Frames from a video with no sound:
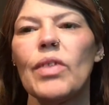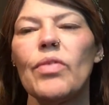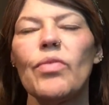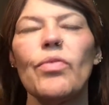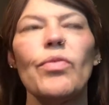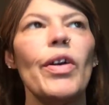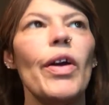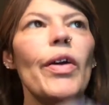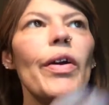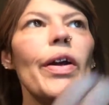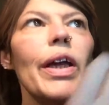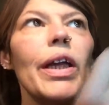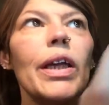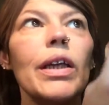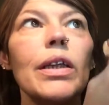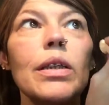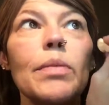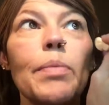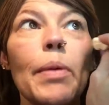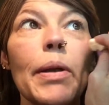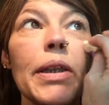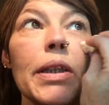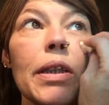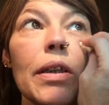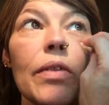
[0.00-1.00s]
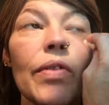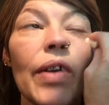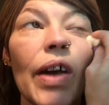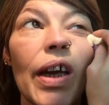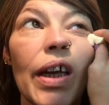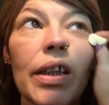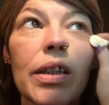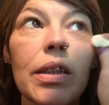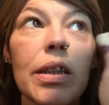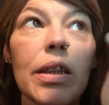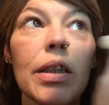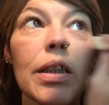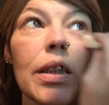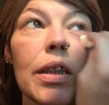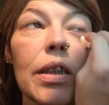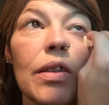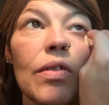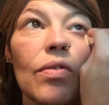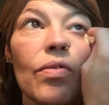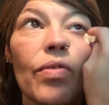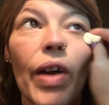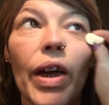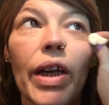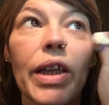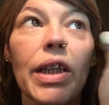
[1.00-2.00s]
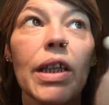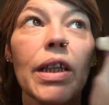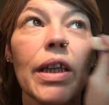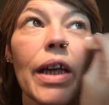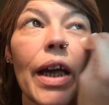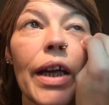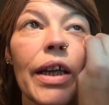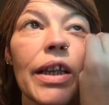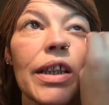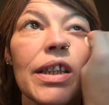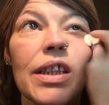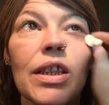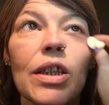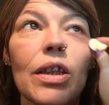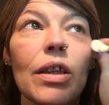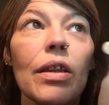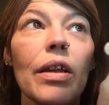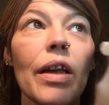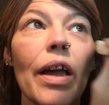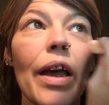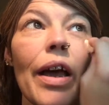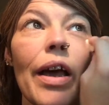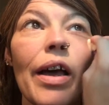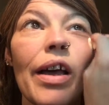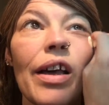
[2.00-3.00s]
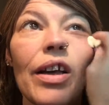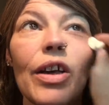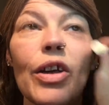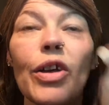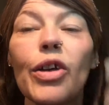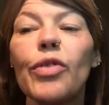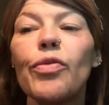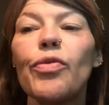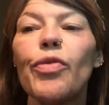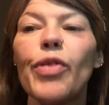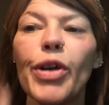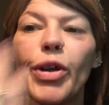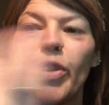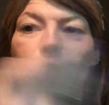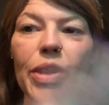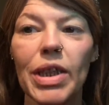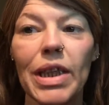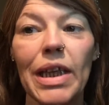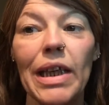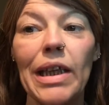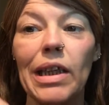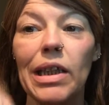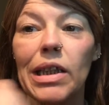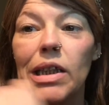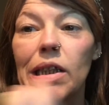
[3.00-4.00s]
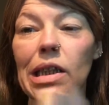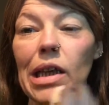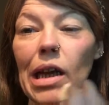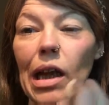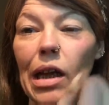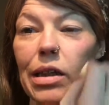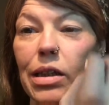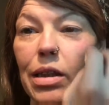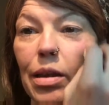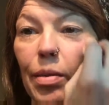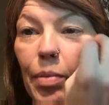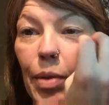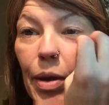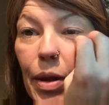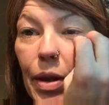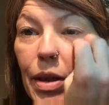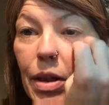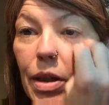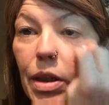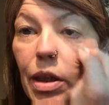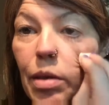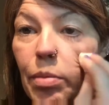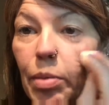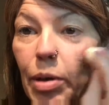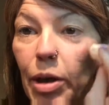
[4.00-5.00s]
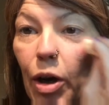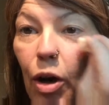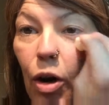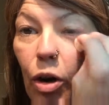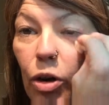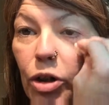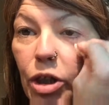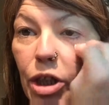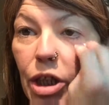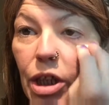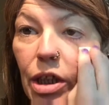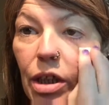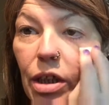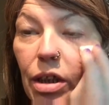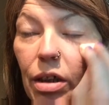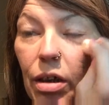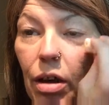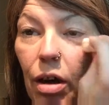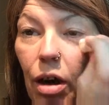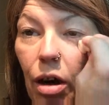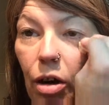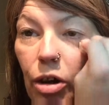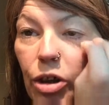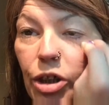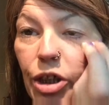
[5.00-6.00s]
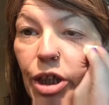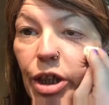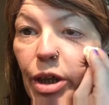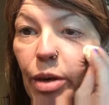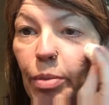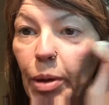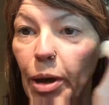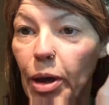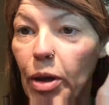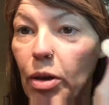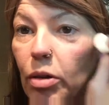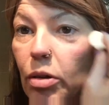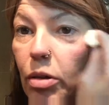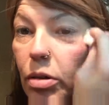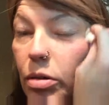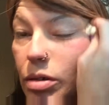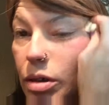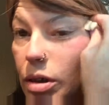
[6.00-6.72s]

very inexpensive, and it's a disinfectant, and it's good for your skin. It's not something that's going to be harsh, a harsh chemical.